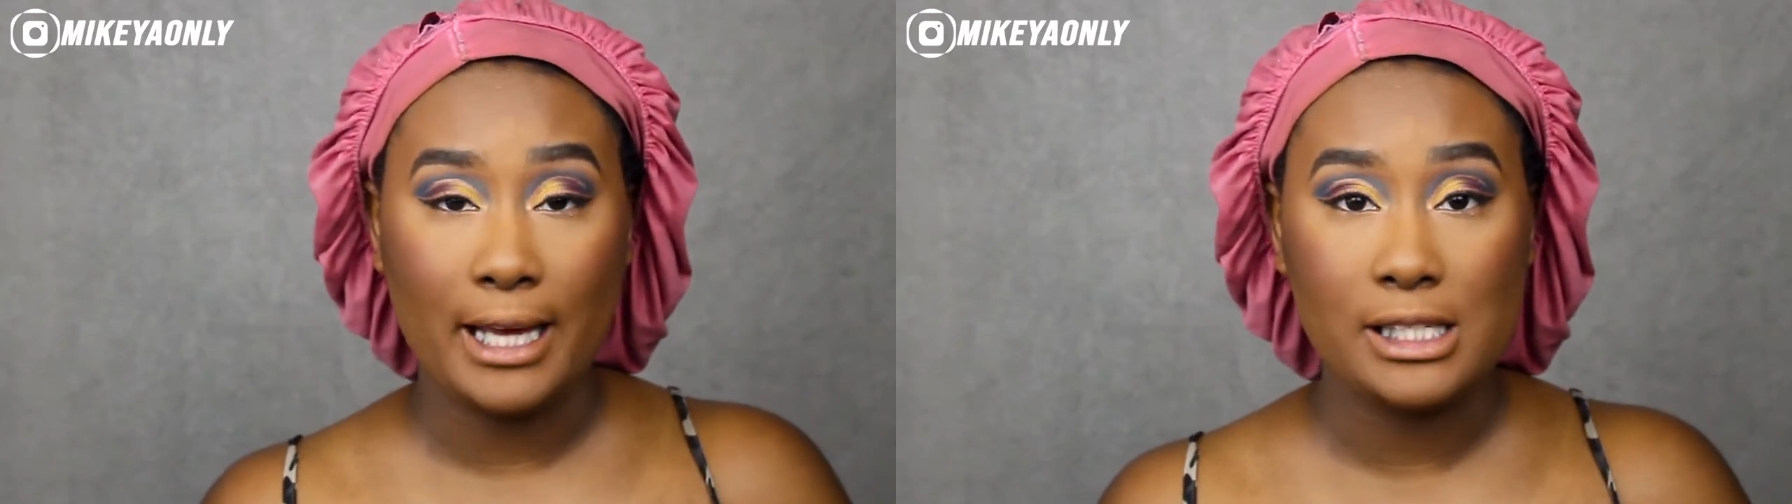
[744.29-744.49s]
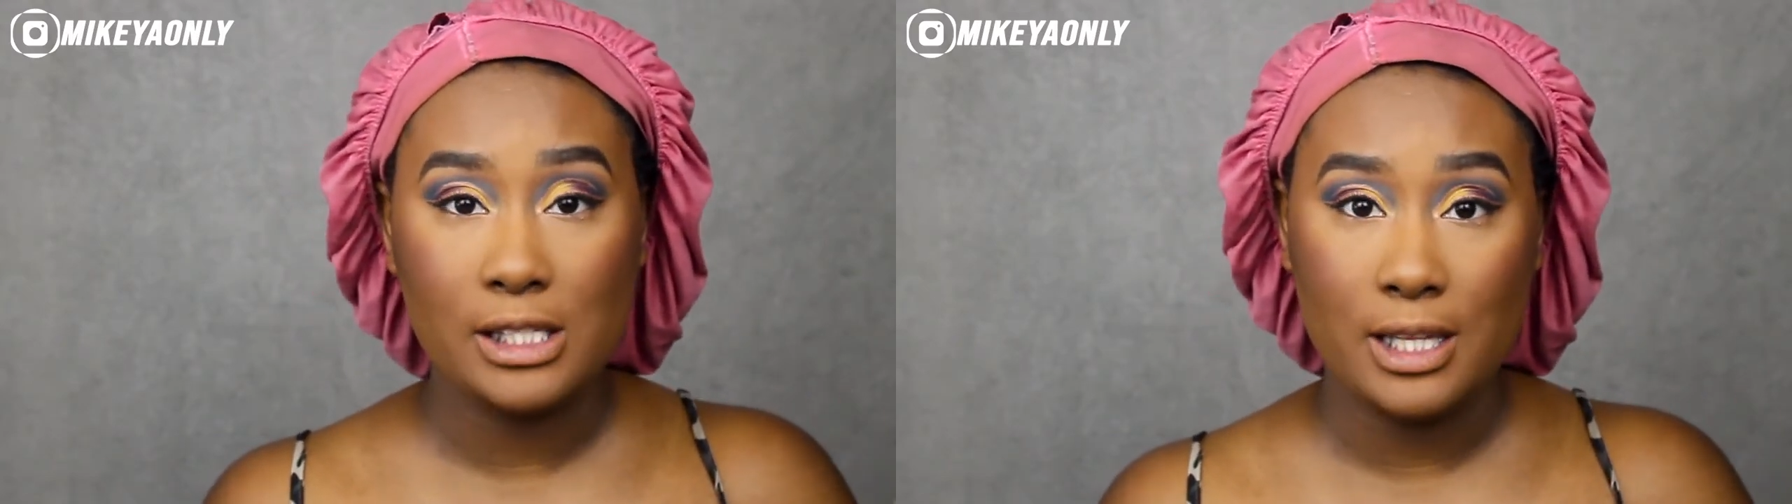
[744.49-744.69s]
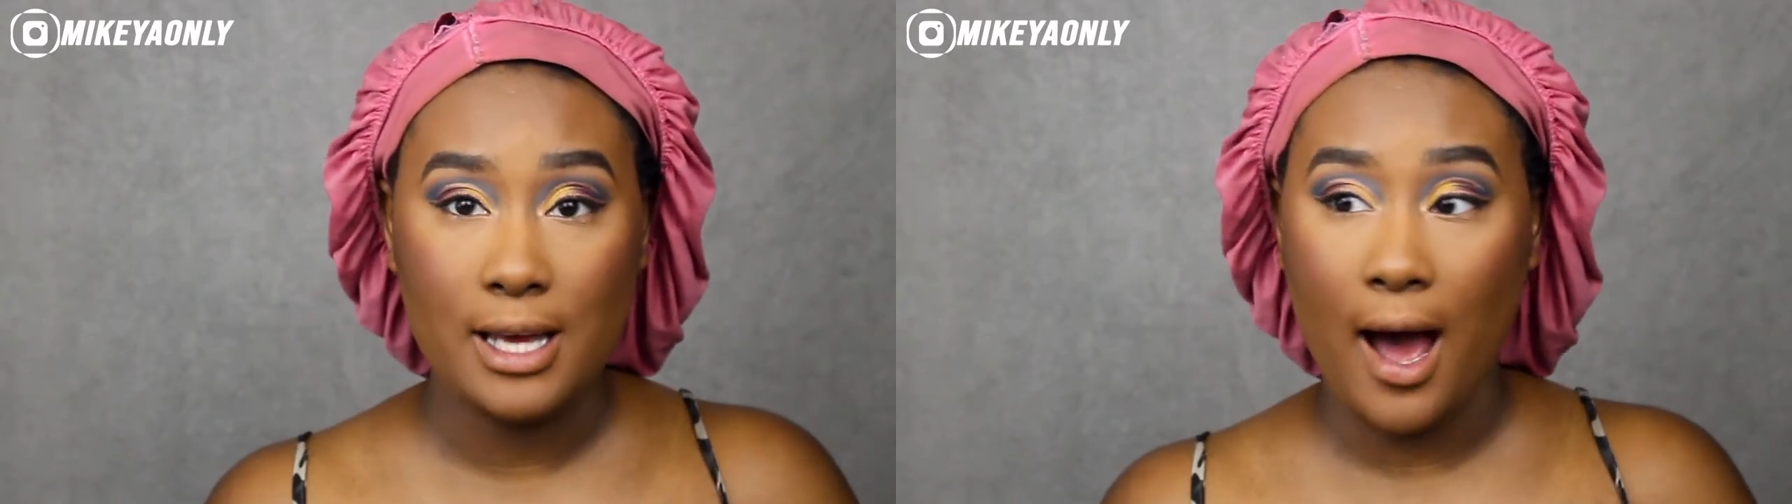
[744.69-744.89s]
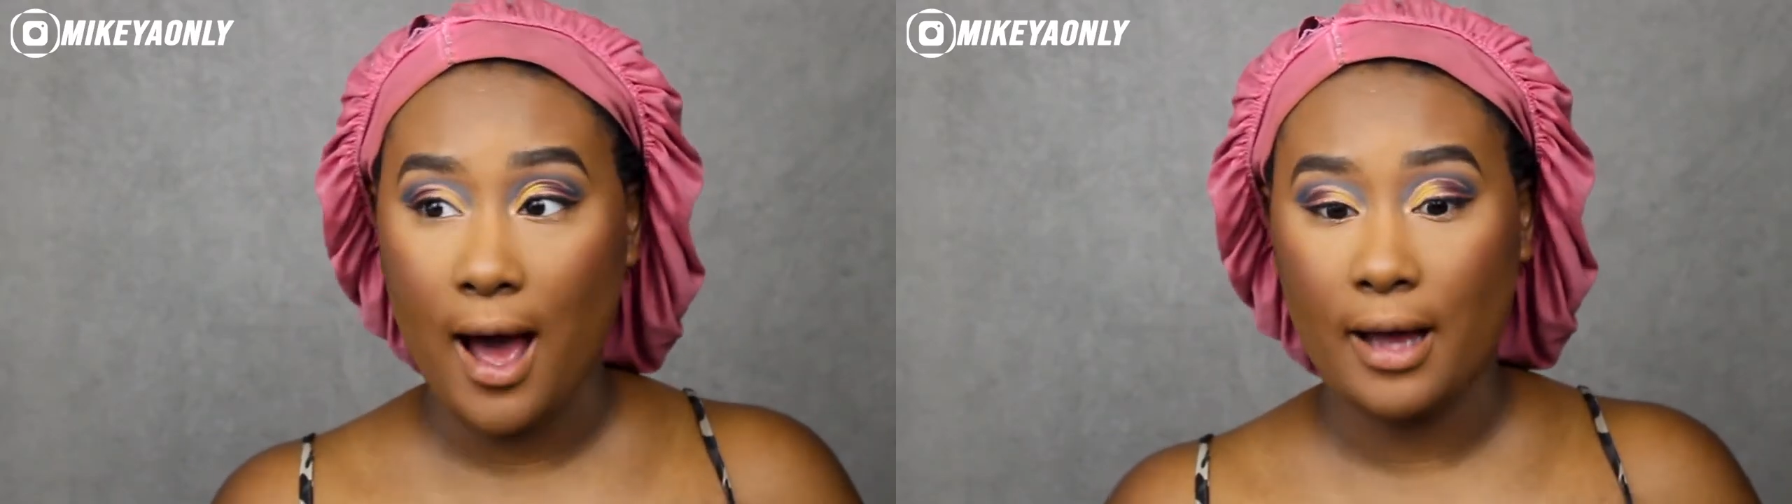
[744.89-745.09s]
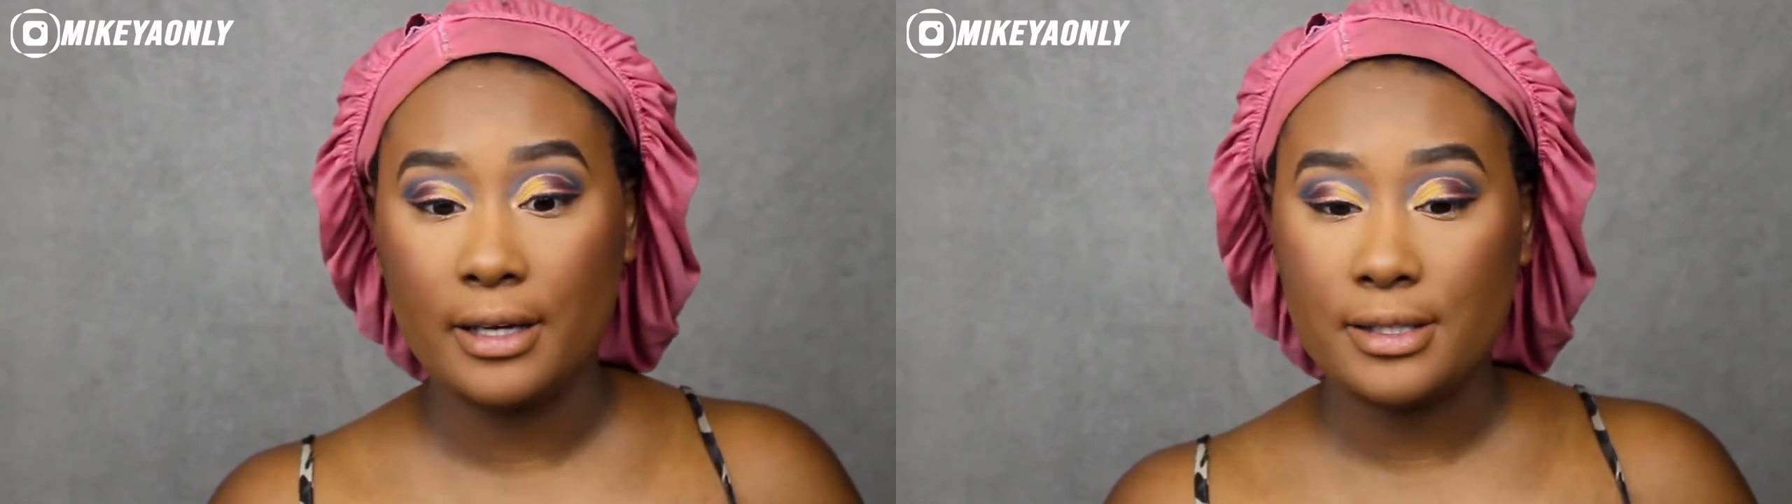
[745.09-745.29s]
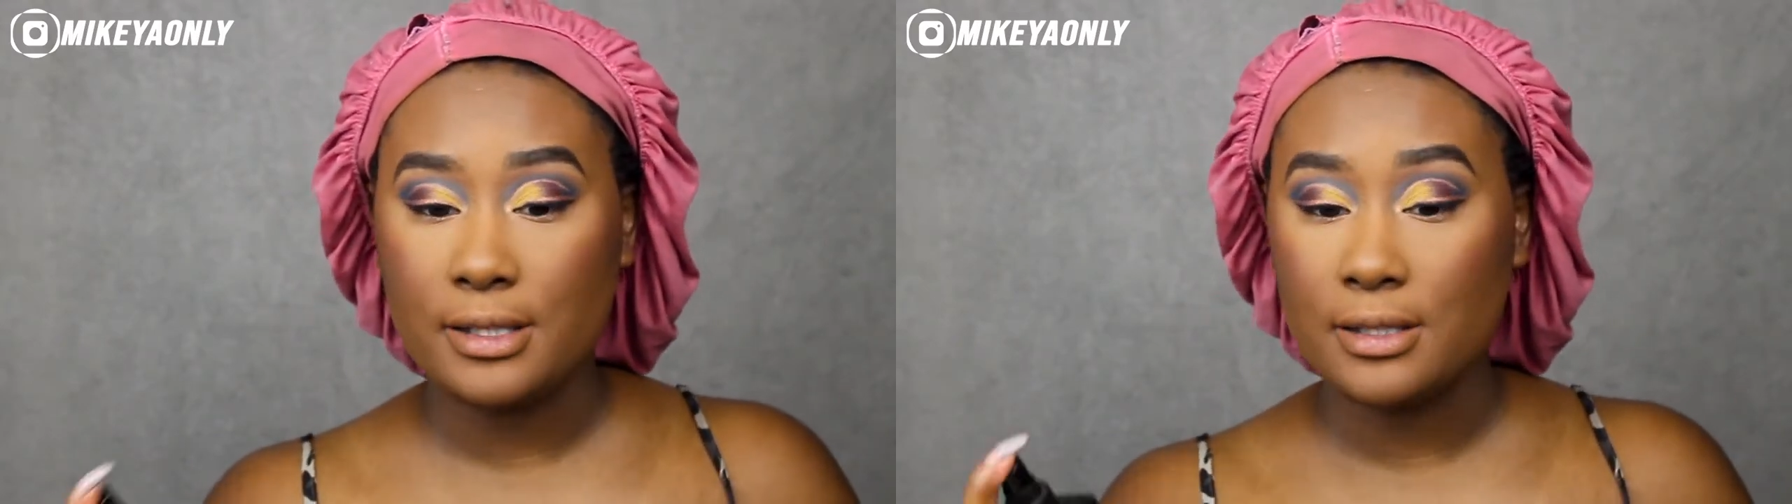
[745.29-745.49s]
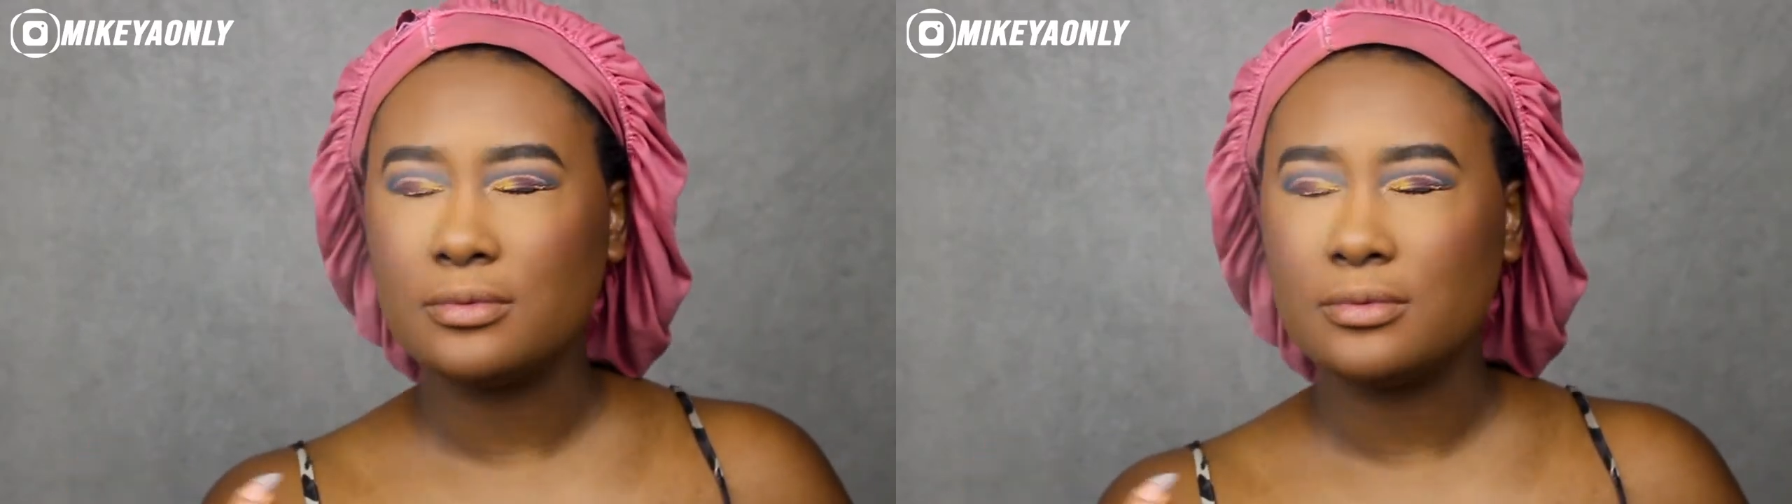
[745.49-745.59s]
into the eyes.